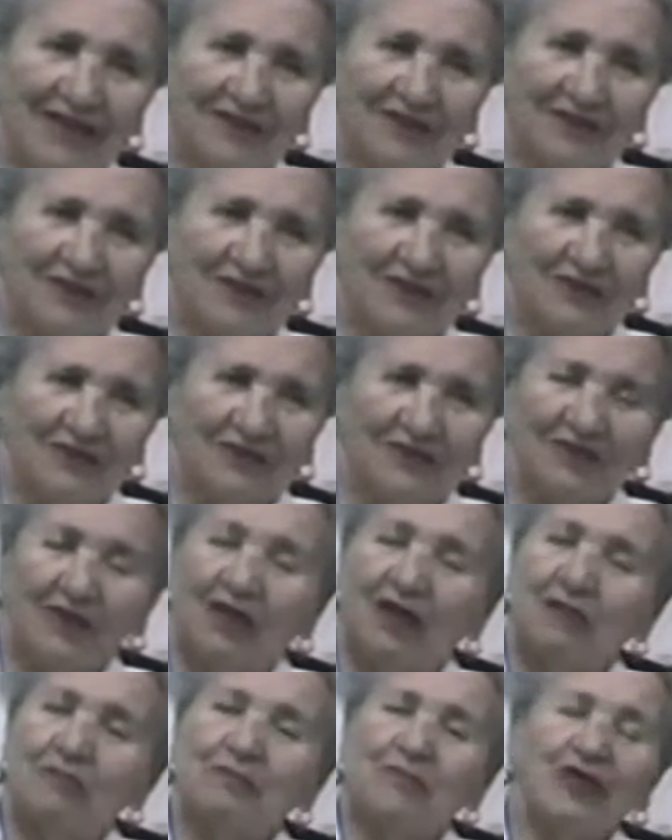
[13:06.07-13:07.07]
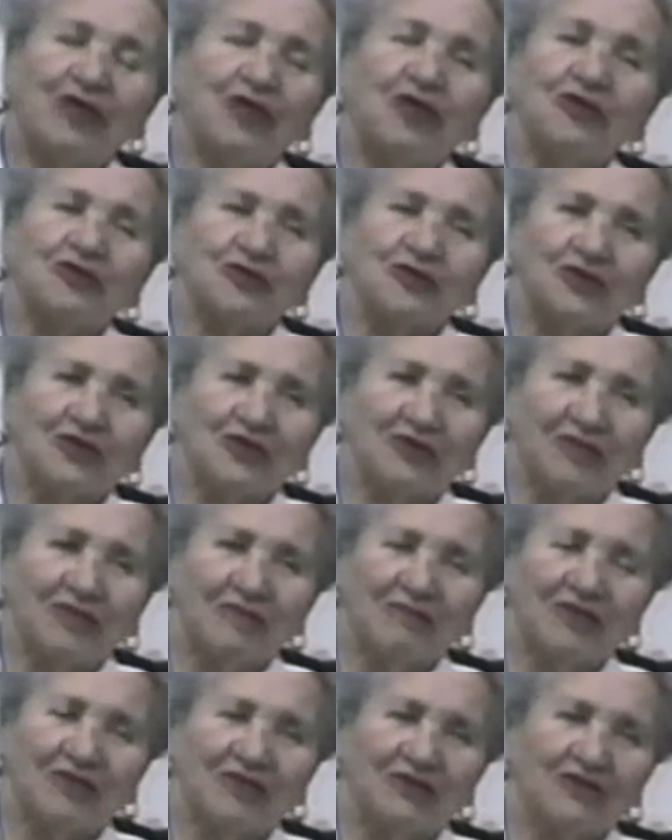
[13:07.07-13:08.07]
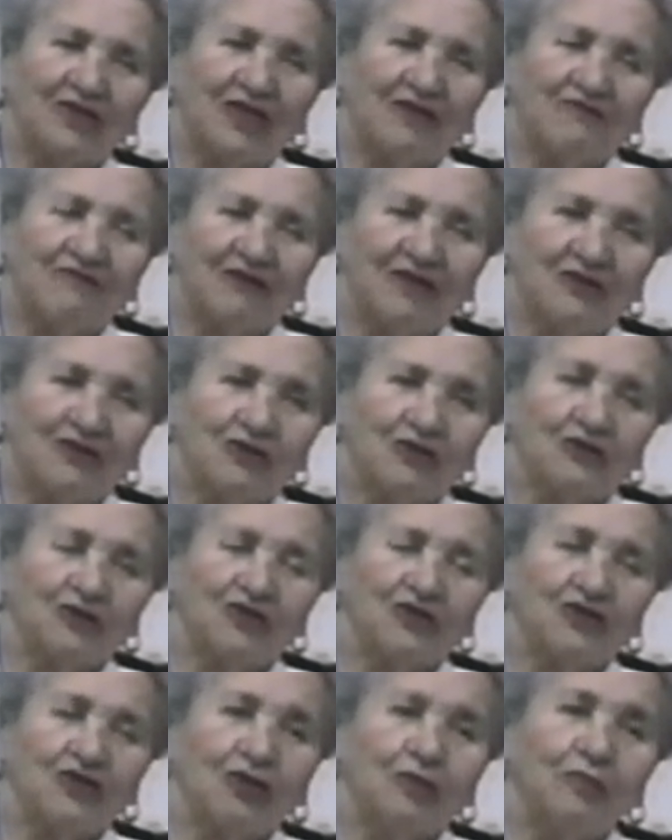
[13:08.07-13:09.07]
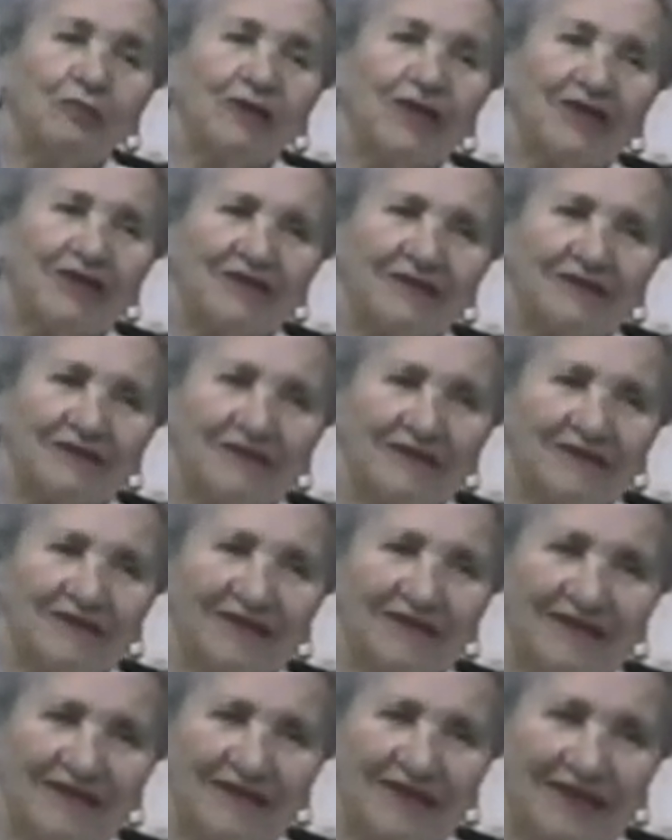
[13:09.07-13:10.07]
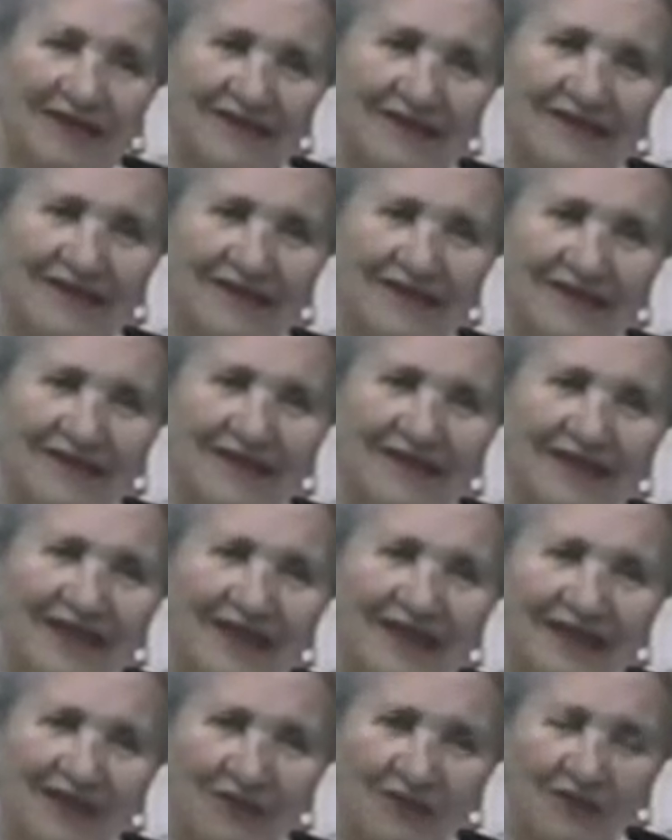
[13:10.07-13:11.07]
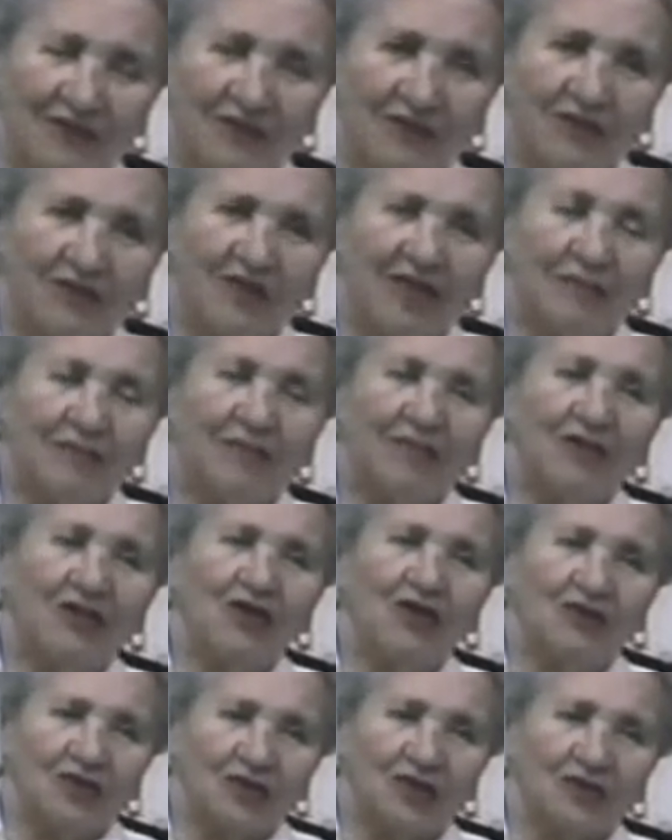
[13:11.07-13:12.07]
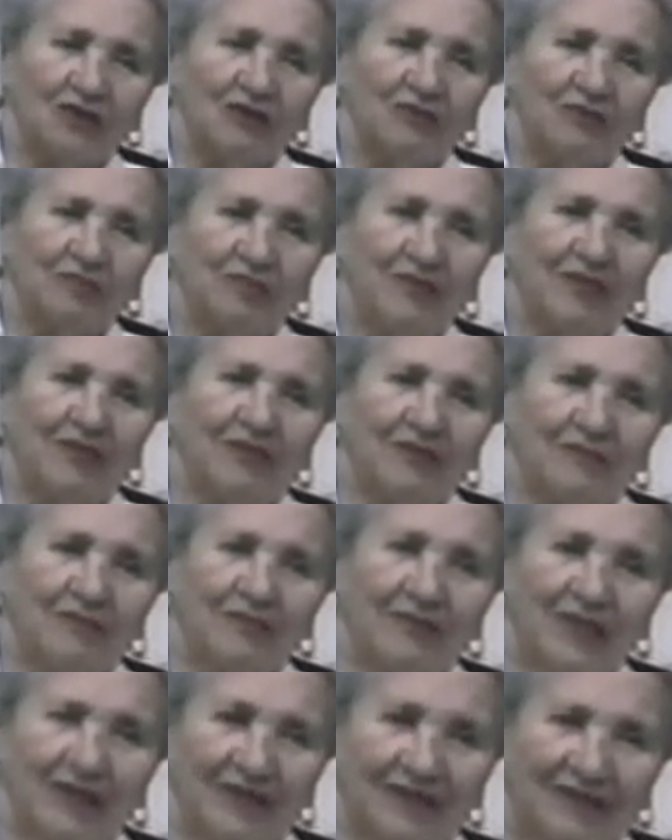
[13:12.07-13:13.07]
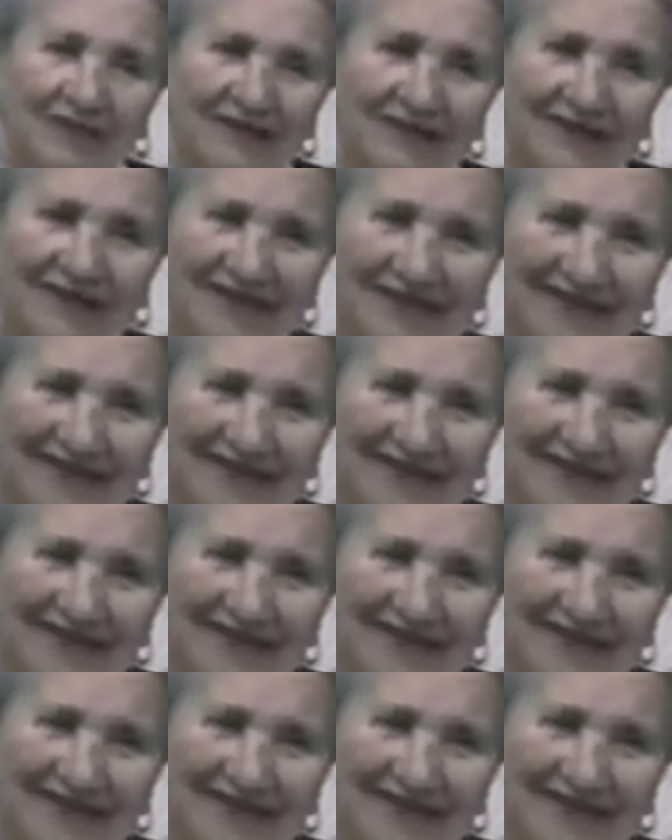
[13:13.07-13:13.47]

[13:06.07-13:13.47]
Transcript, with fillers: I call her La Belote because I found her so bell that I call her La Belote, the big bell.